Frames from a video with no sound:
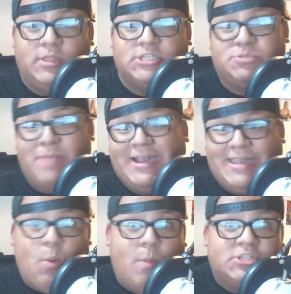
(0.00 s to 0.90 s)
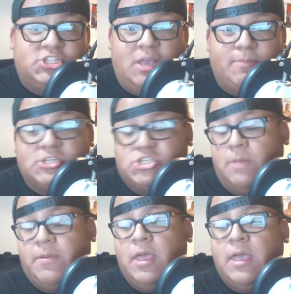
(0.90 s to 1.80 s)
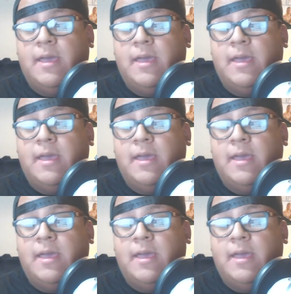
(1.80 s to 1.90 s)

or the SmackDown Women's Championship.